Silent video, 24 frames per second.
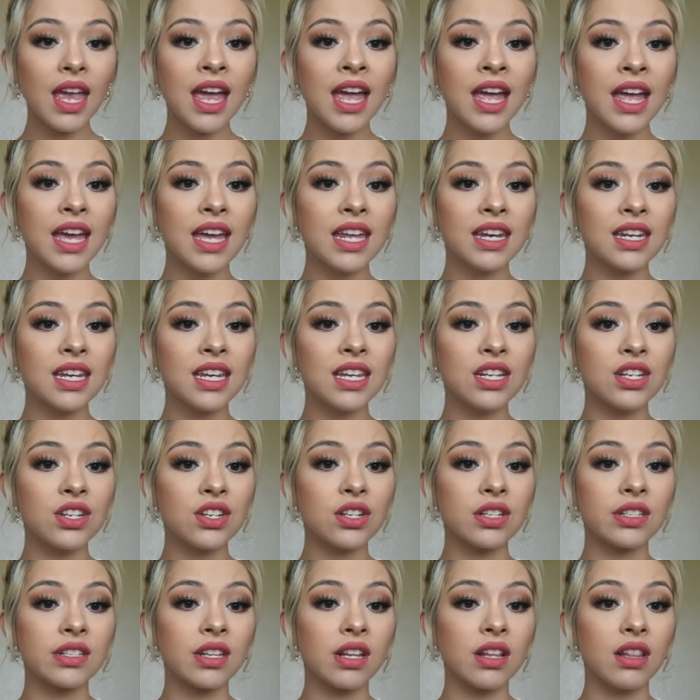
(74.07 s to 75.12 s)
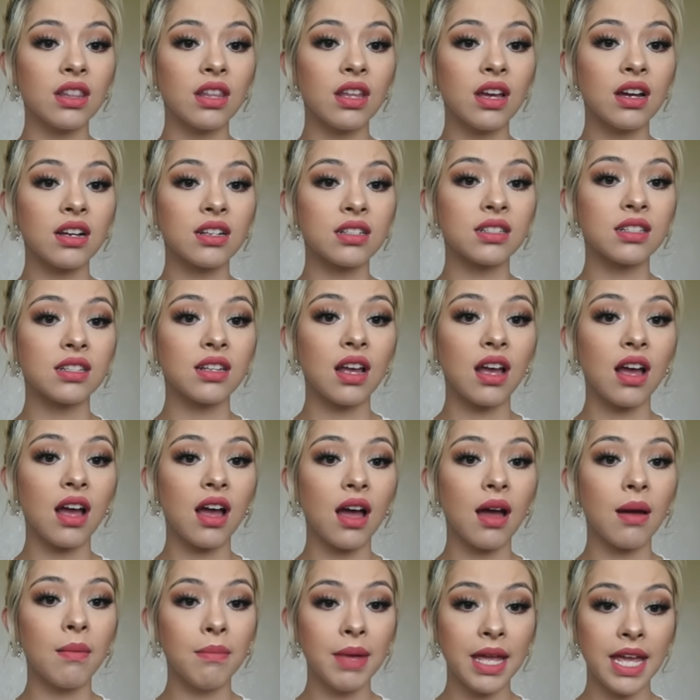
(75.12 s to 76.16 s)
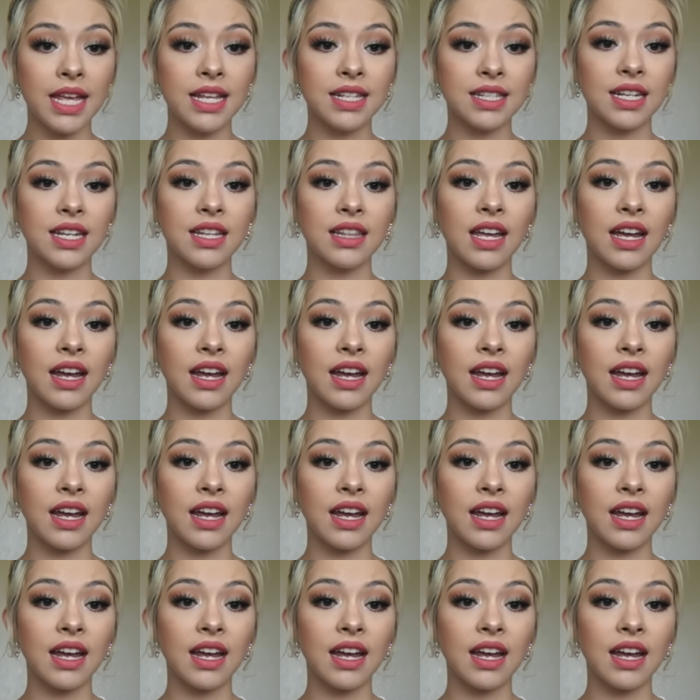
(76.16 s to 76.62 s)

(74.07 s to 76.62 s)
And it just looks amazing.